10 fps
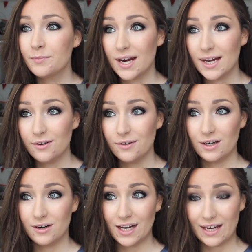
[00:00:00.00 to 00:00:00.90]
But I know
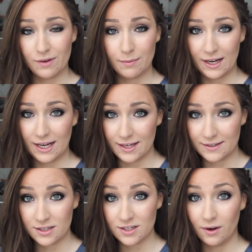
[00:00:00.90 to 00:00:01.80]
that not everybody
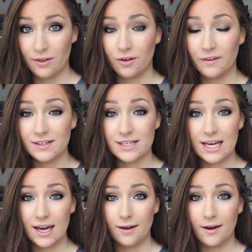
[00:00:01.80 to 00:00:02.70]
is, so I thought that
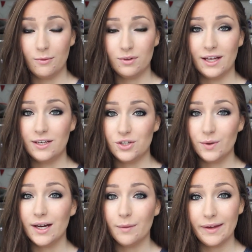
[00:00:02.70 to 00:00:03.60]
today I would lend
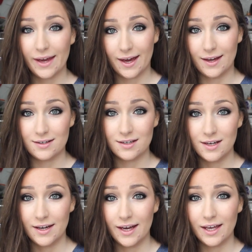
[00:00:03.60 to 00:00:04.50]
you a helping hand
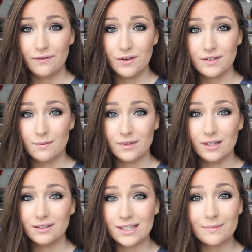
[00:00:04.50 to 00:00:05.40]
and give you some
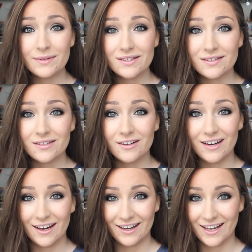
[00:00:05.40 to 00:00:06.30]
little tips
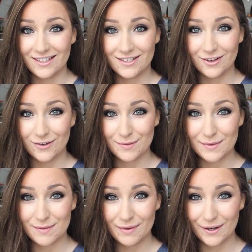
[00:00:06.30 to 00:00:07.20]
on how to get into the
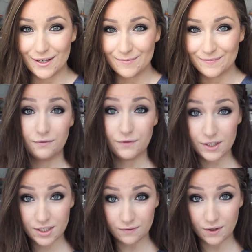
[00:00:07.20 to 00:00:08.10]
Christmas spirit.
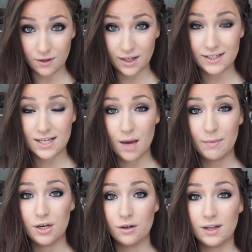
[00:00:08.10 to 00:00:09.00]
First of all,
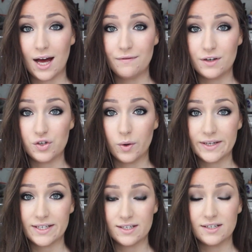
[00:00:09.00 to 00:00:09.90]
examine your life and
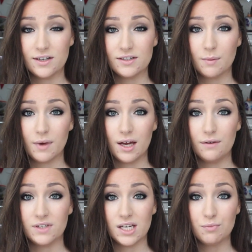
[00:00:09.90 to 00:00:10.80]
choices. Is there some kind
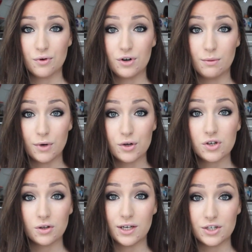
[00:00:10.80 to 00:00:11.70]
of deep-rooted
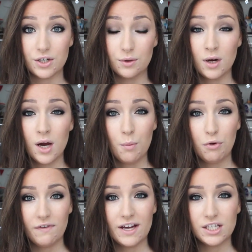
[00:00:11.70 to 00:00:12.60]
emotional issue
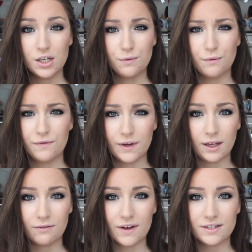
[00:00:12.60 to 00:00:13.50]
preventing you from
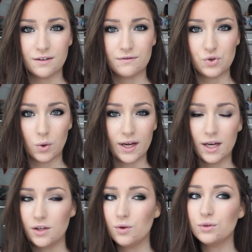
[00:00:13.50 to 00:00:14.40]
feeling festive joy,
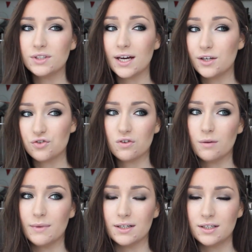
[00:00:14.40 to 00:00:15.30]
a Yuletide
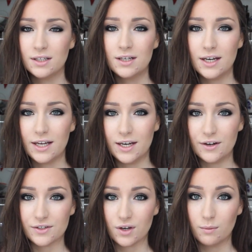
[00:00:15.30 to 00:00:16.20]
trauma in
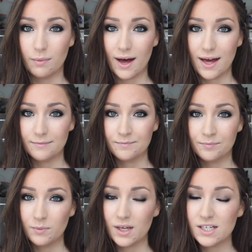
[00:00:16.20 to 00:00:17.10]
years gone by?
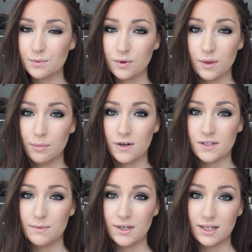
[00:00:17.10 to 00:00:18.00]
explore the
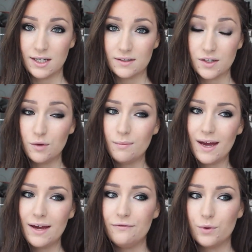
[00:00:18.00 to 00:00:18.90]
possibilities. You
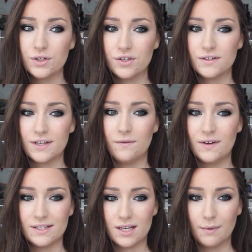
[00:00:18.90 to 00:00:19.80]
may force yourself
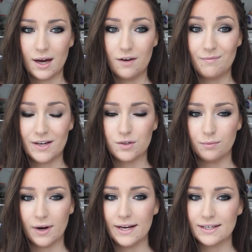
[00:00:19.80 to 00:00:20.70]
into some kind of mental
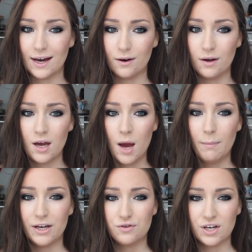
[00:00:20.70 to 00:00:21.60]
breakdown
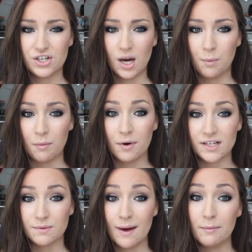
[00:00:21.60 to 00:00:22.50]
by dredging up
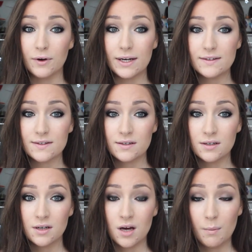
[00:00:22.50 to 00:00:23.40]
repressed memories,
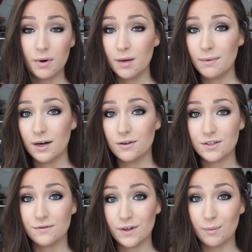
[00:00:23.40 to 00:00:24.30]
but you might
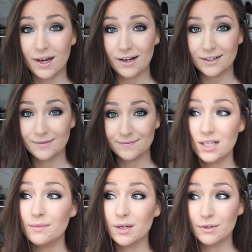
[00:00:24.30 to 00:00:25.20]
also feel better.
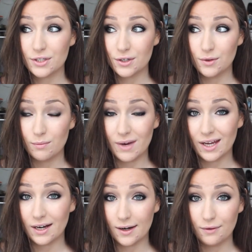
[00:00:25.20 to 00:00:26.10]
Tip number two,
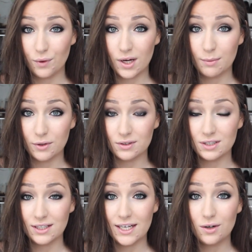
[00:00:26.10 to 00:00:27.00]
make it unavoidable.
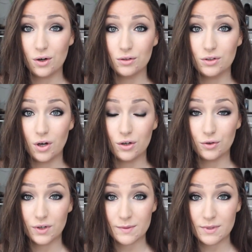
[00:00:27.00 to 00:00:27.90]
Delete all
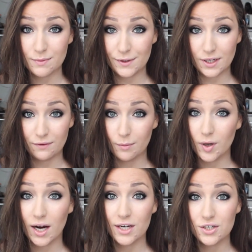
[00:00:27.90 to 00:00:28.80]
non-Christmas music from
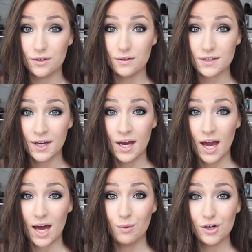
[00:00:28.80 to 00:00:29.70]
your iTunes
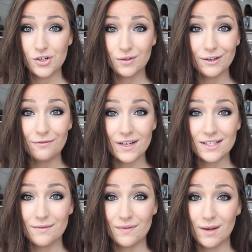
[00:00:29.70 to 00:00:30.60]
and watch only
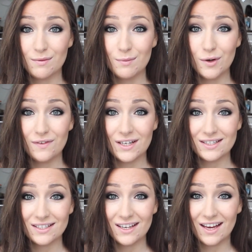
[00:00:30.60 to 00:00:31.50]
festive themed
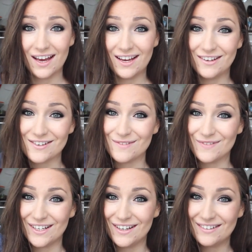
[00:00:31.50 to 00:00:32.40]
movies and YouTube
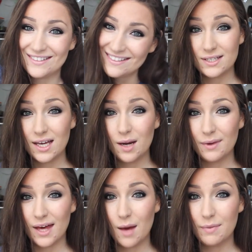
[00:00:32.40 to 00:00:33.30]
videos. Set
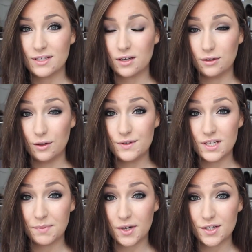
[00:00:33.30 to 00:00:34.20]
up camp as close
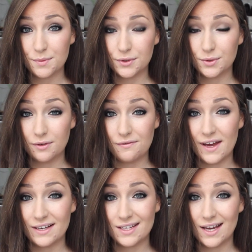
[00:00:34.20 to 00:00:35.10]
as possible to a
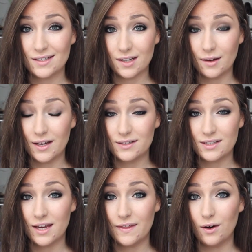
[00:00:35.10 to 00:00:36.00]
fake Santa and
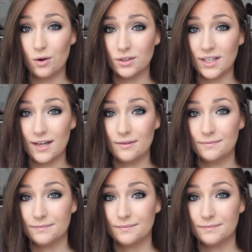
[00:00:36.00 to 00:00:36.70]
stay there all day.